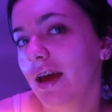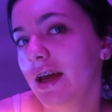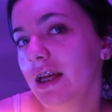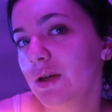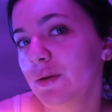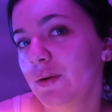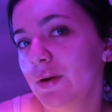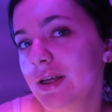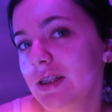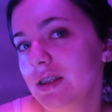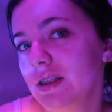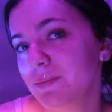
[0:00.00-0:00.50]

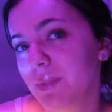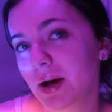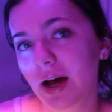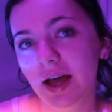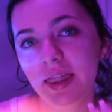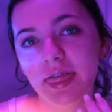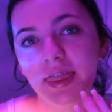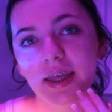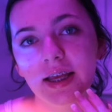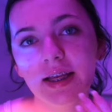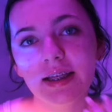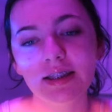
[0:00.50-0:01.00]
Anyways, but
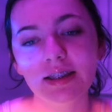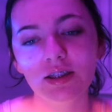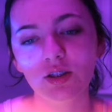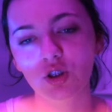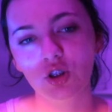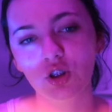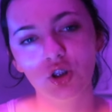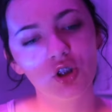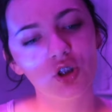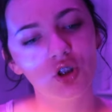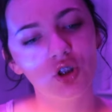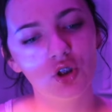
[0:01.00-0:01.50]
I think it's
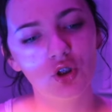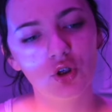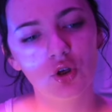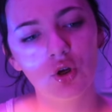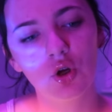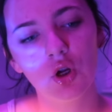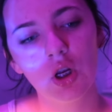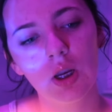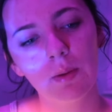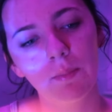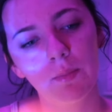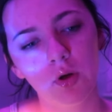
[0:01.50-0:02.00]
such a
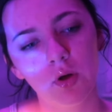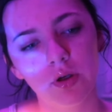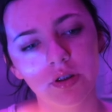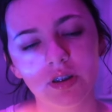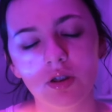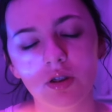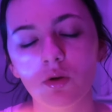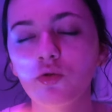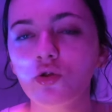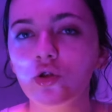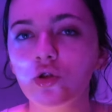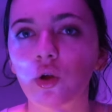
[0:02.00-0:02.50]
good lip
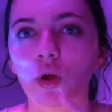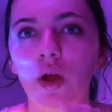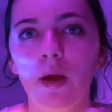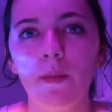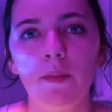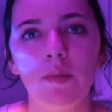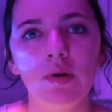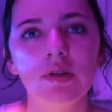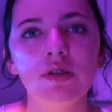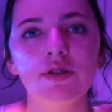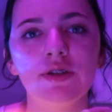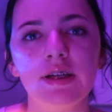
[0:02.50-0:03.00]
gloss. Also, it
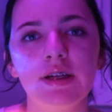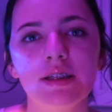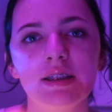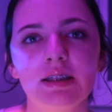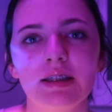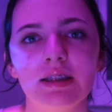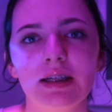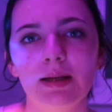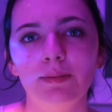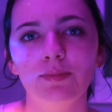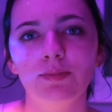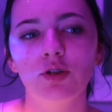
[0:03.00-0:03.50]

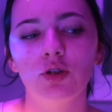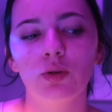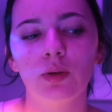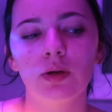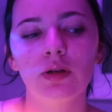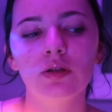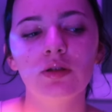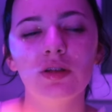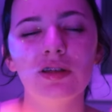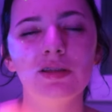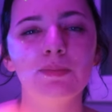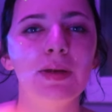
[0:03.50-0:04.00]
moisturises your lips as
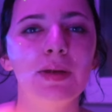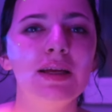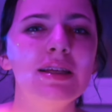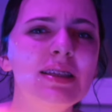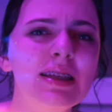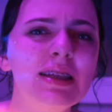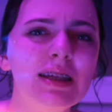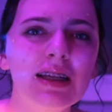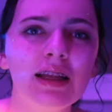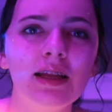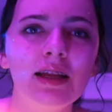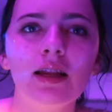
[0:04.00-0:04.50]
well, so it's
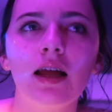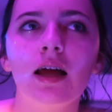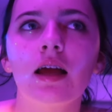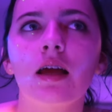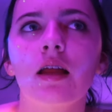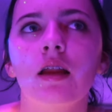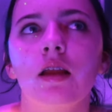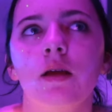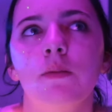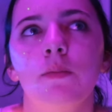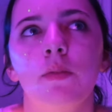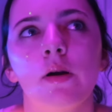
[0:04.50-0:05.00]
basically
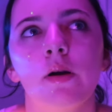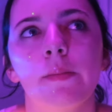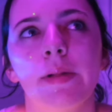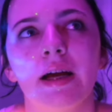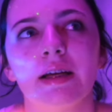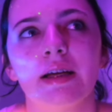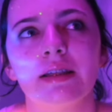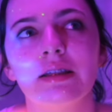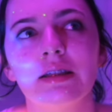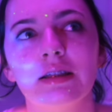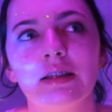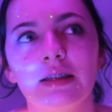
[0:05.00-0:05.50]
like a lip balm
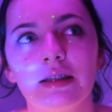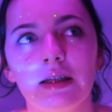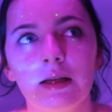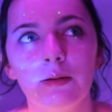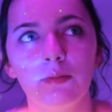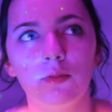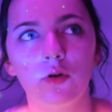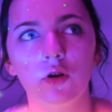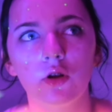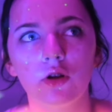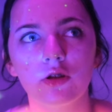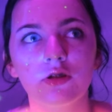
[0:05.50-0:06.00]
acting as a
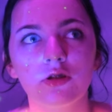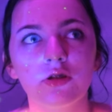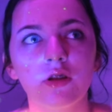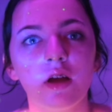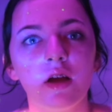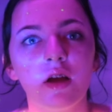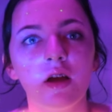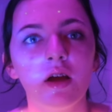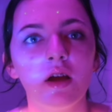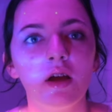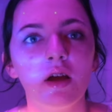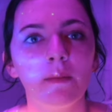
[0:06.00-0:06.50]
lip gloss,
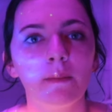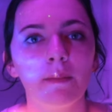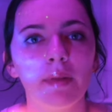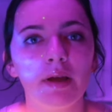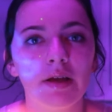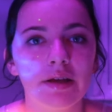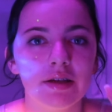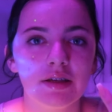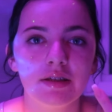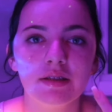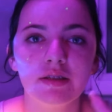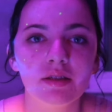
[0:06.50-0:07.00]

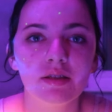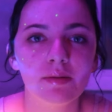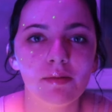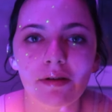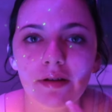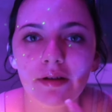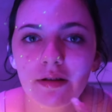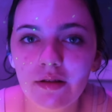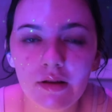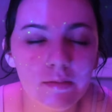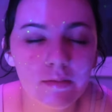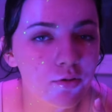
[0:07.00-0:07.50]
because
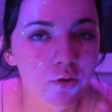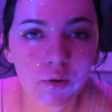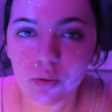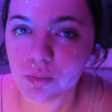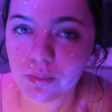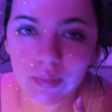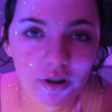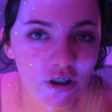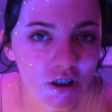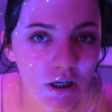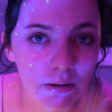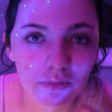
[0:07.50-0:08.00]
my lips
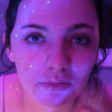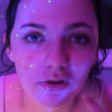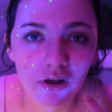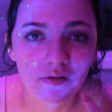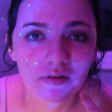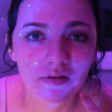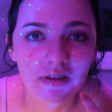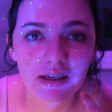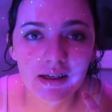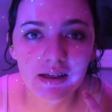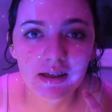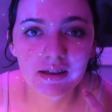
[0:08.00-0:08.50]
don't be chapped
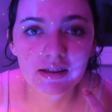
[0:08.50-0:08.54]
after